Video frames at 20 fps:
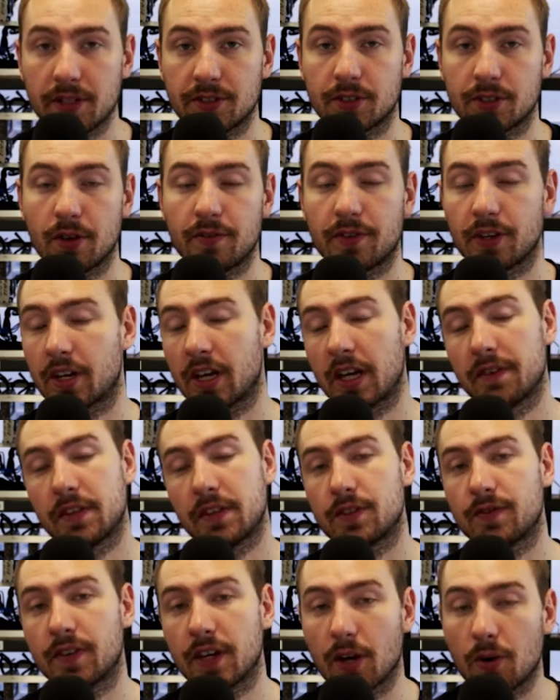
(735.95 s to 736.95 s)
So if you could give
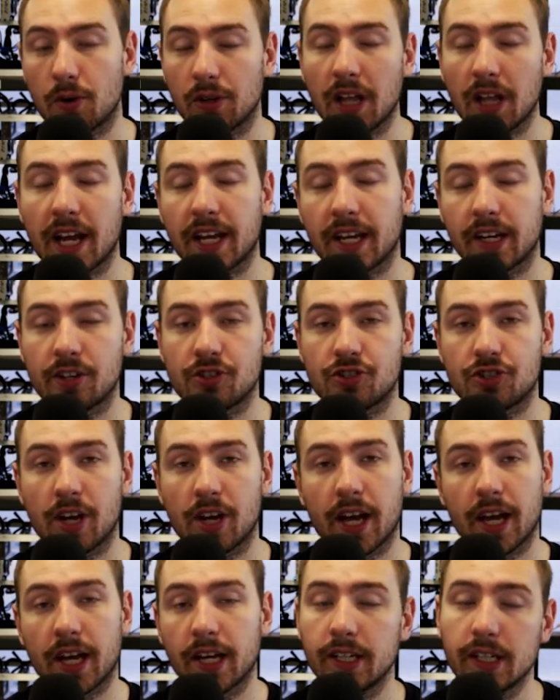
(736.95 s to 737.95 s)
this video a like and a
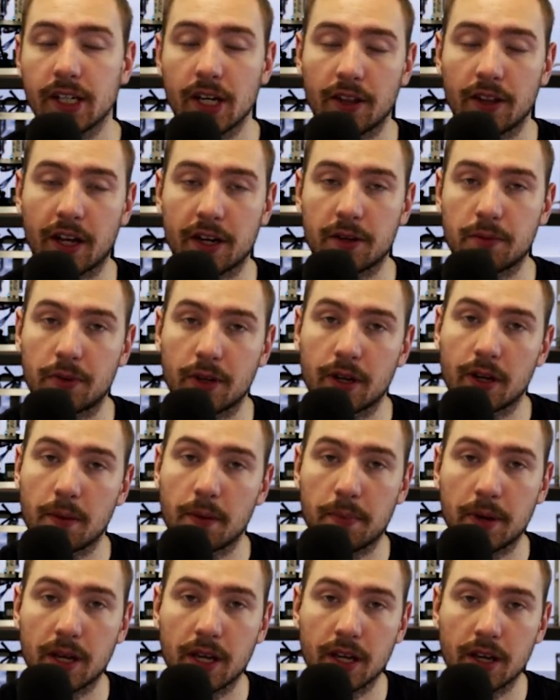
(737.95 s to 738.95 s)
share, that
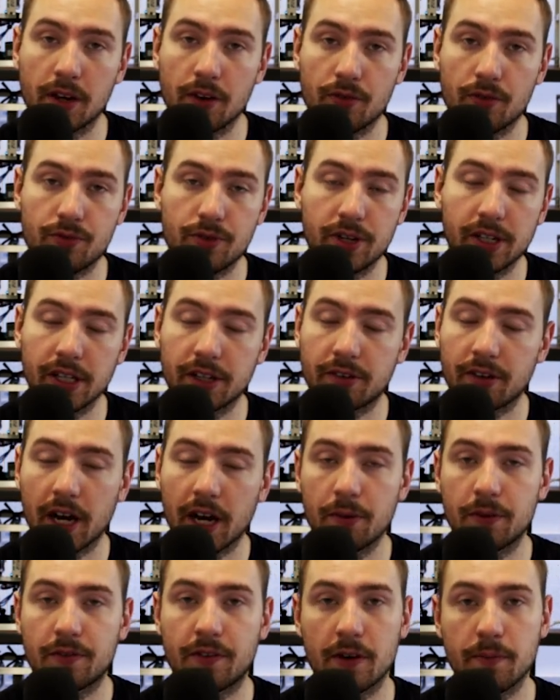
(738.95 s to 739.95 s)
would be really
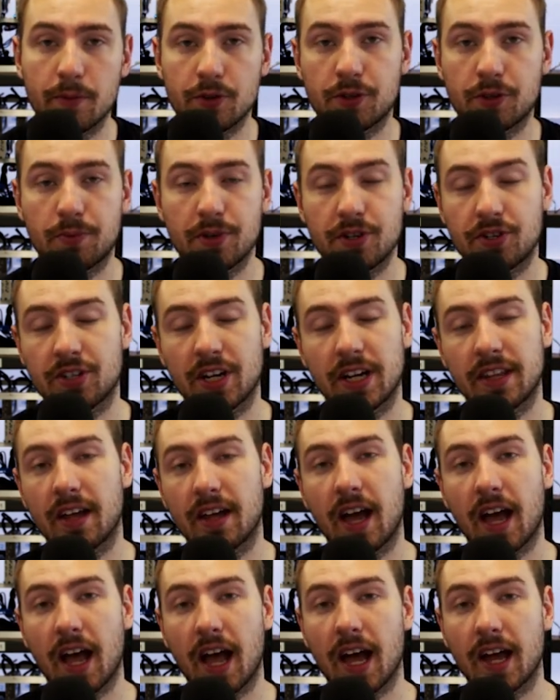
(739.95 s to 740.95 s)
great. We'd very much appreciate
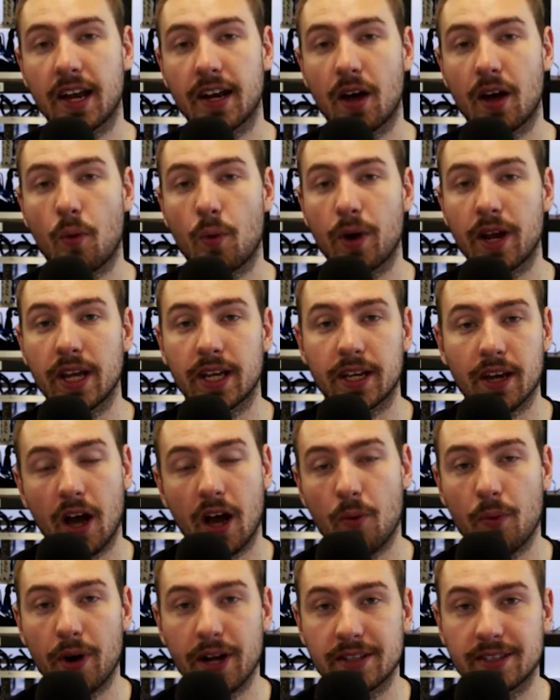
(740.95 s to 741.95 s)
that, and we
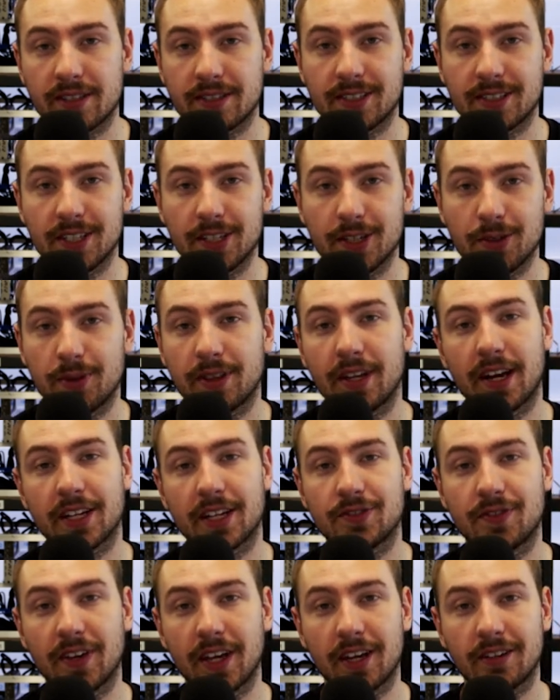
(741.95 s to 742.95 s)
can't wait to see you in the
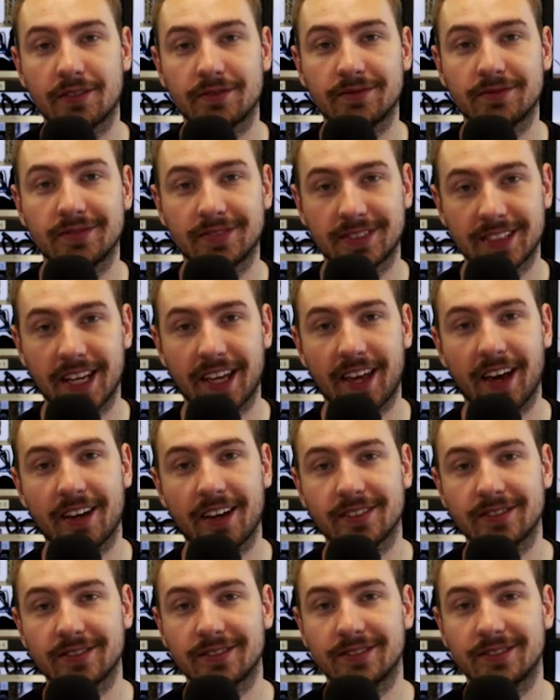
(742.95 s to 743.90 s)
next video. Take care.